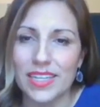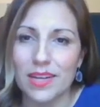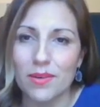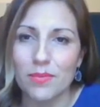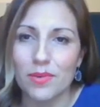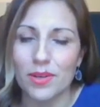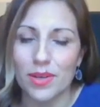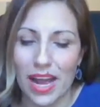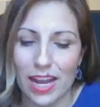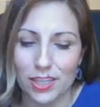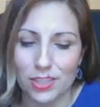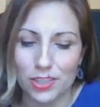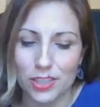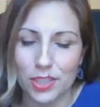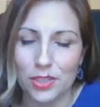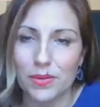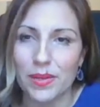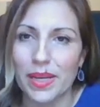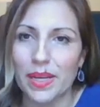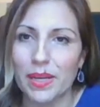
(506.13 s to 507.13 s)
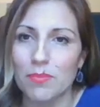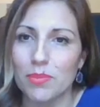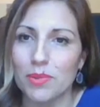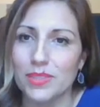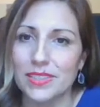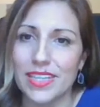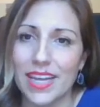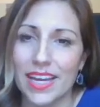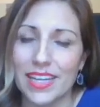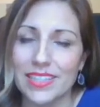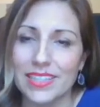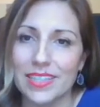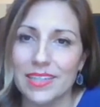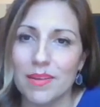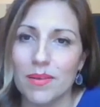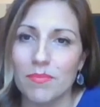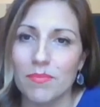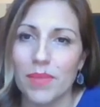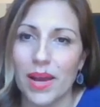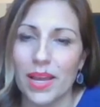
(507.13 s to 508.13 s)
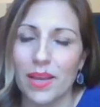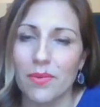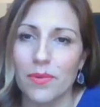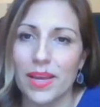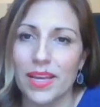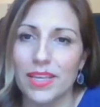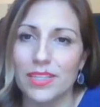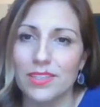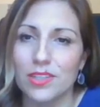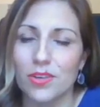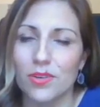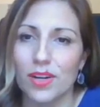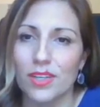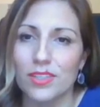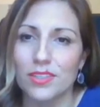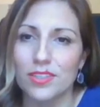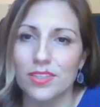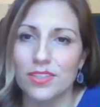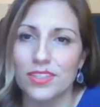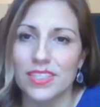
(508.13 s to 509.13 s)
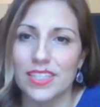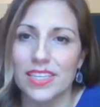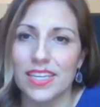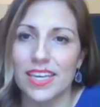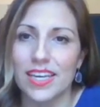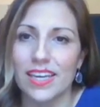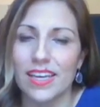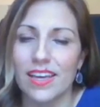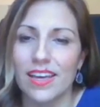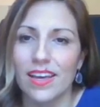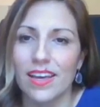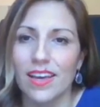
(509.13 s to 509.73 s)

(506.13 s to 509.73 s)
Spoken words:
and we're actually creating protected bikeways across our city.